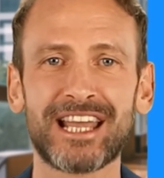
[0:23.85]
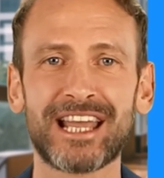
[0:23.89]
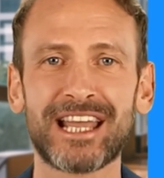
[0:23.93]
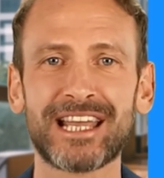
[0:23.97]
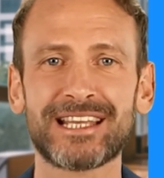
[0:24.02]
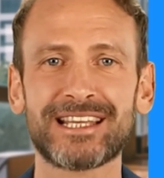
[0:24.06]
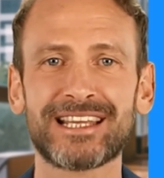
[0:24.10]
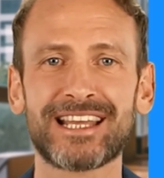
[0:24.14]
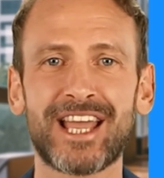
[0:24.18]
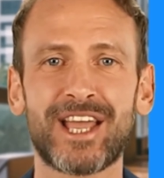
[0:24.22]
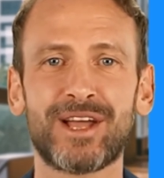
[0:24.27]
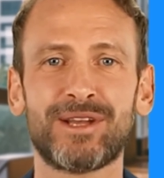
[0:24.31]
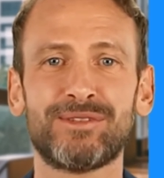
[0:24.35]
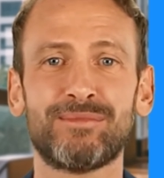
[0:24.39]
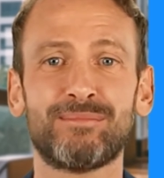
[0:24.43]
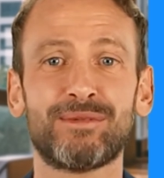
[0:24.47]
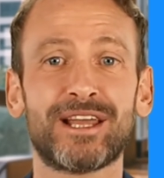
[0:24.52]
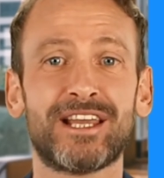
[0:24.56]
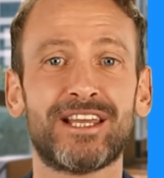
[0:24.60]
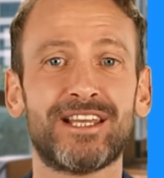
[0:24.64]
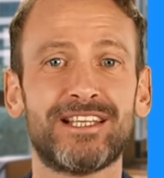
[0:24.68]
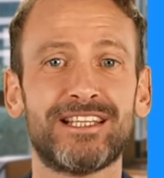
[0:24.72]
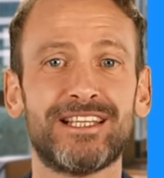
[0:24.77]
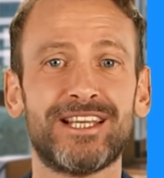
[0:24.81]
and sells
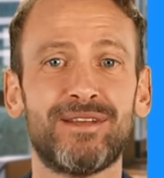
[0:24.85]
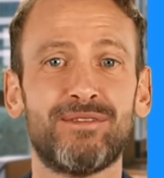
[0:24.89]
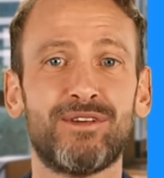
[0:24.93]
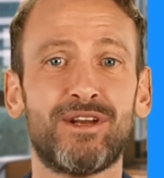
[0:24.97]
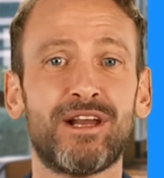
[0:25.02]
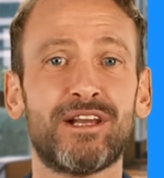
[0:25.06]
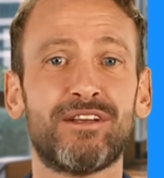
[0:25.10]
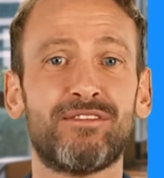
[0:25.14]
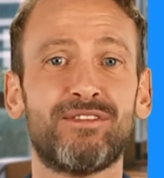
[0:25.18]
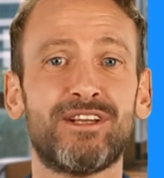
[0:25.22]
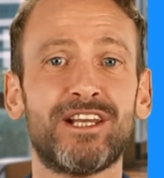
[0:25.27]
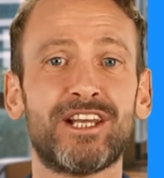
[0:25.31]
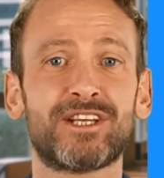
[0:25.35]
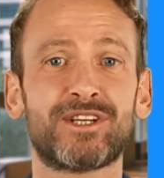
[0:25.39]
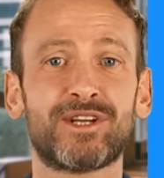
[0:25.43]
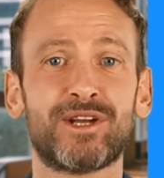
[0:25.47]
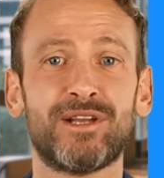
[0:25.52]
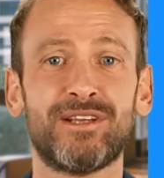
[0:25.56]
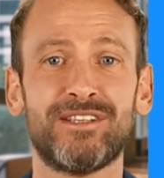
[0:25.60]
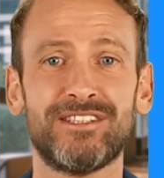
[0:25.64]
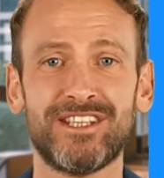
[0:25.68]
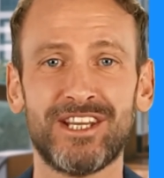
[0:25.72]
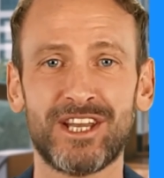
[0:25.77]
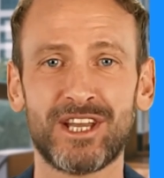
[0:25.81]
many similar
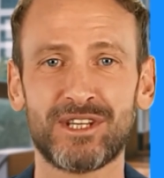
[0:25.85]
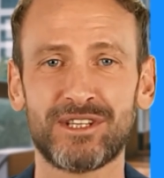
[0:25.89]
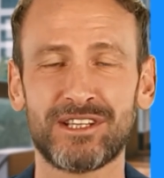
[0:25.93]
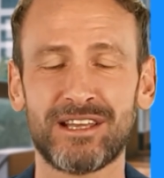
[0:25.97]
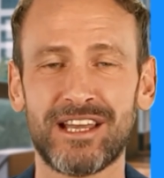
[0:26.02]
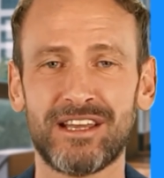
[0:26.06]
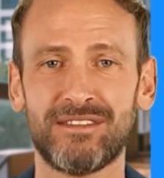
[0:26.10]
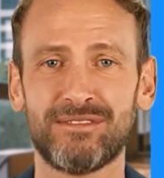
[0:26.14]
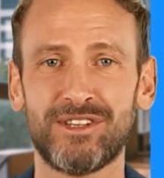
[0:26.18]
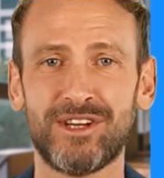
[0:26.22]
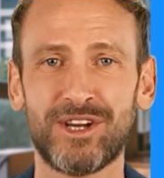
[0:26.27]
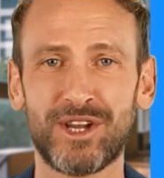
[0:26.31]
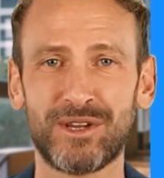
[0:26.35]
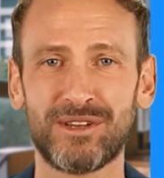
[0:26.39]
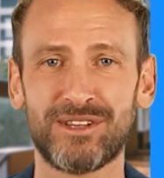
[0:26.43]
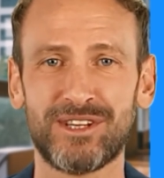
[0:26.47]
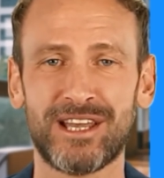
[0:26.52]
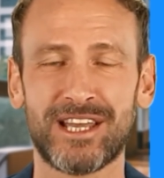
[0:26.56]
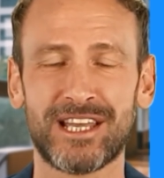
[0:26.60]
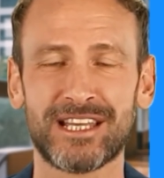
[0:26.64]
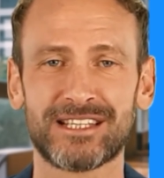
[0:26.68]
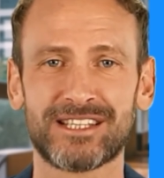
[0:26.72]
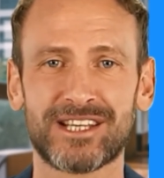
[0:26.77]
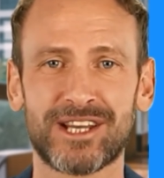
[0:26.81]
vehicles that are difficult
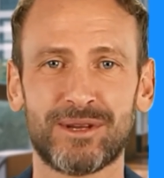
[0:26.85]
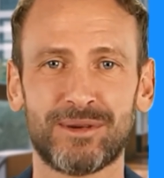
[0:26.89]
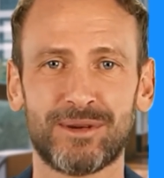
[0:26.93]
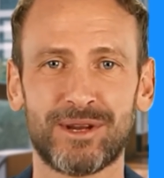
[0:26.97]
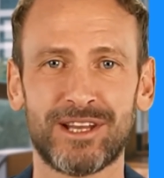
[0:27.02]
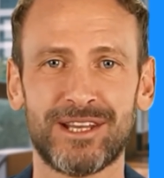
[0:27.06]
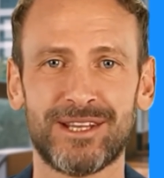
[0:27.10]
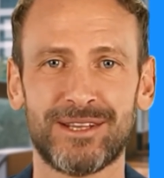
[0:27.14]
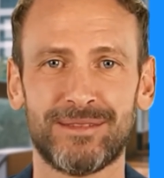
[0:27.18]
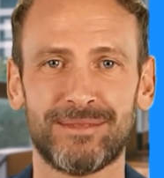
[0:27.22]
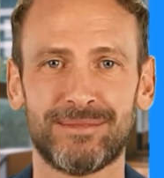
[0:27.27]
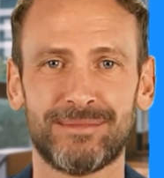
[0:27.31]
to distinguish.